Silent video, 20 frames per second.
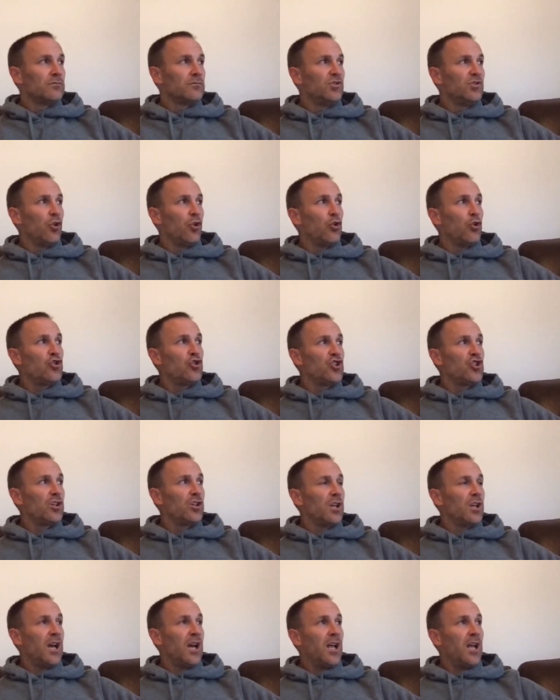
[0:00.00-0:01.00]
Dutch
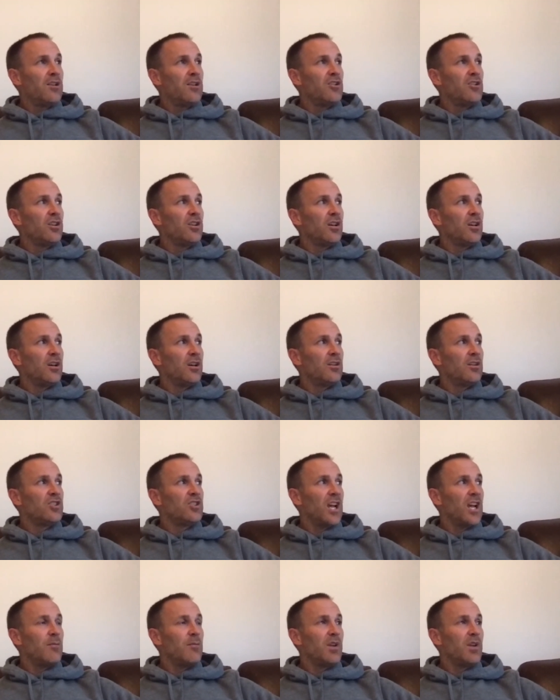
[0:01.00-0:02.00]
and
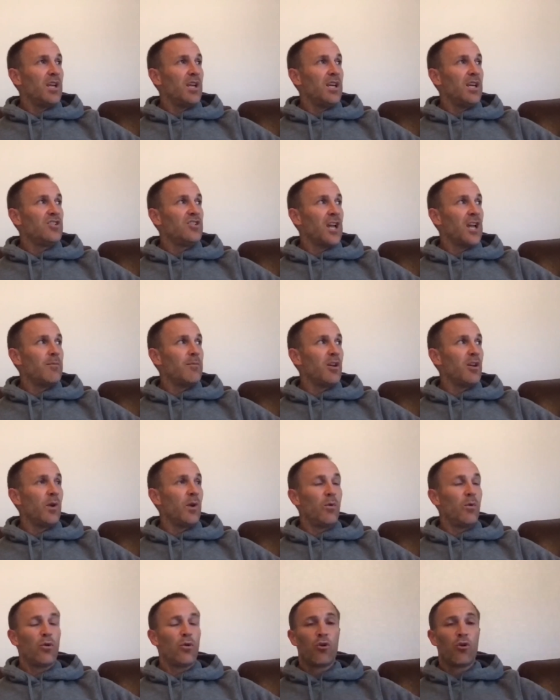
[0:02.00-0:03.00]
Jamie
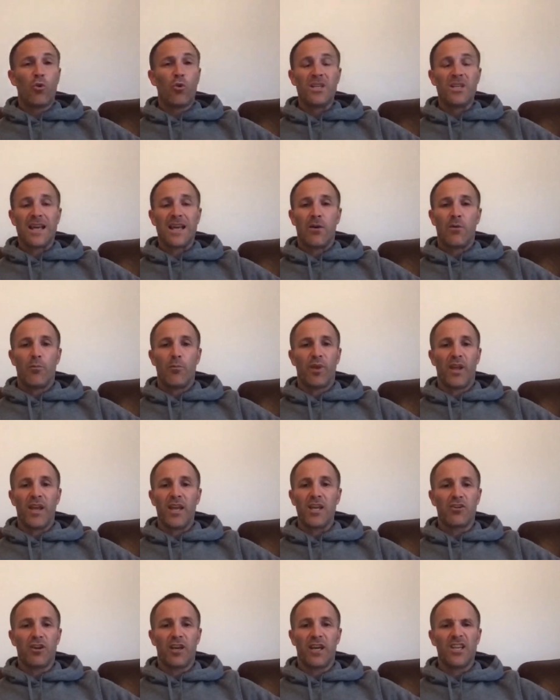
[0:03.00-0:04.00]
Hewitt were always out
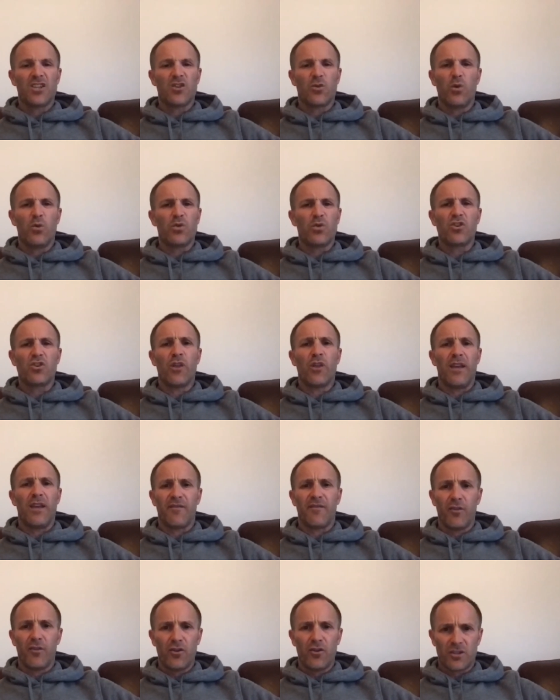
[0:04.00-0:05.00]
playing cricket. So we always got there
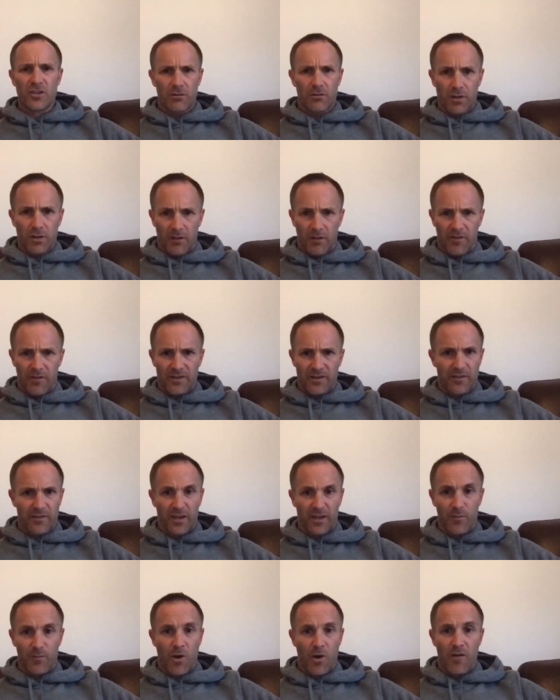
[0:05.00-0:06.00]
first. In fact, I
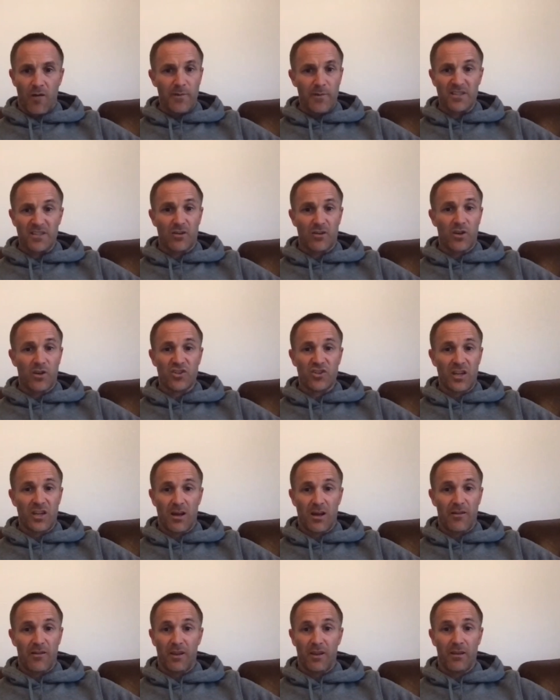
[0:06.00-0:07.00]
think I might have missed the question
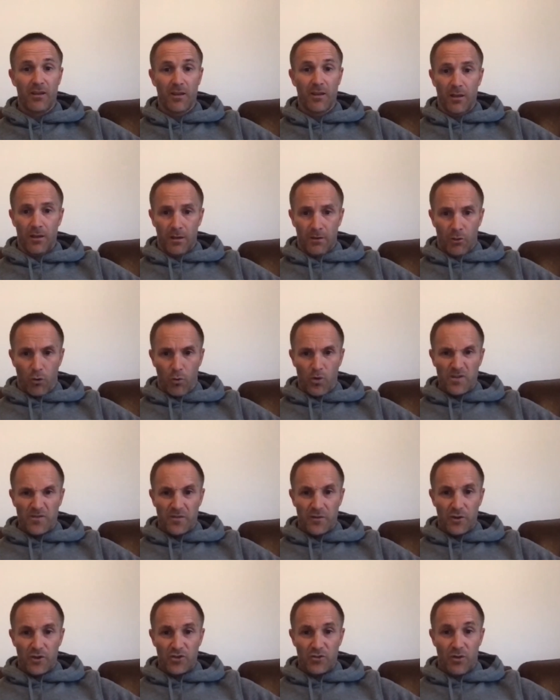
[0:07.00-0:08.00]
out. I think always
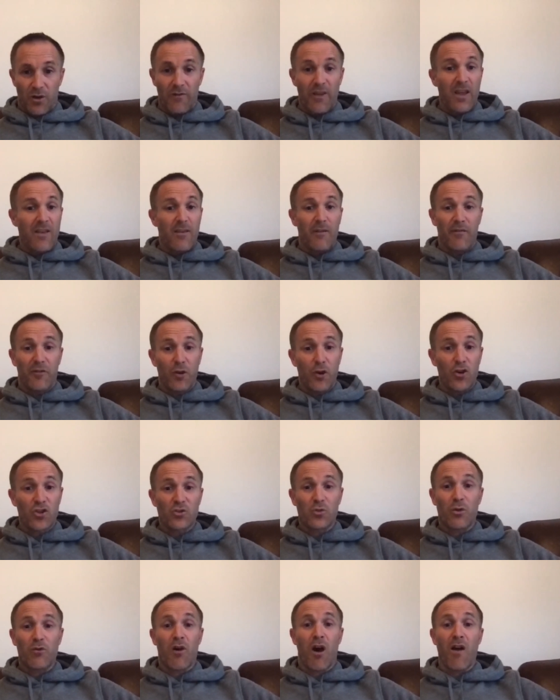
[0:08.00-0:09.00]
first to arrive. The first
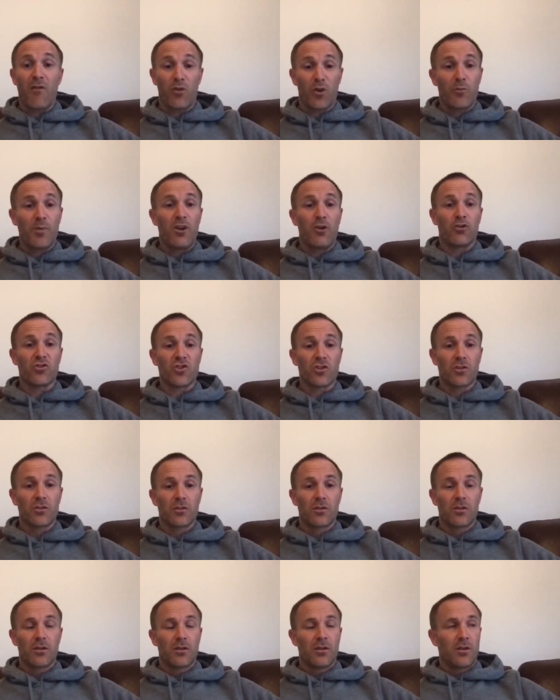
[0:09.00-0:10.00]
to arrive would have been us.
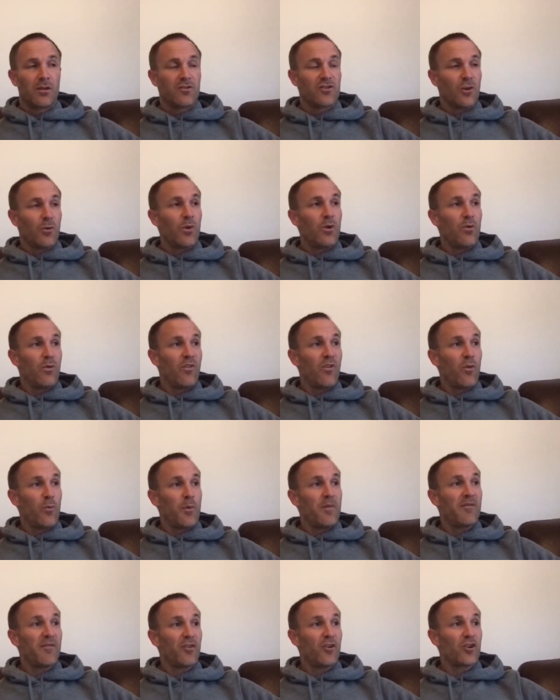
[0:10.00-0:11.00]
So we would have all
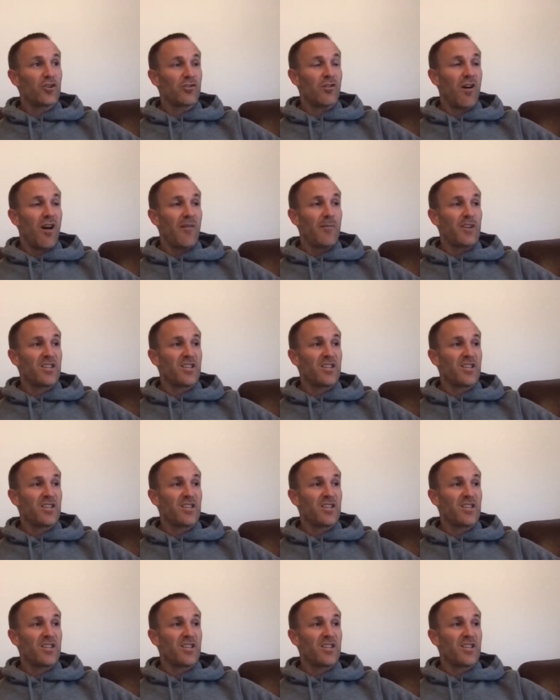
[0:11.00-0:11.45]
been first to arrive.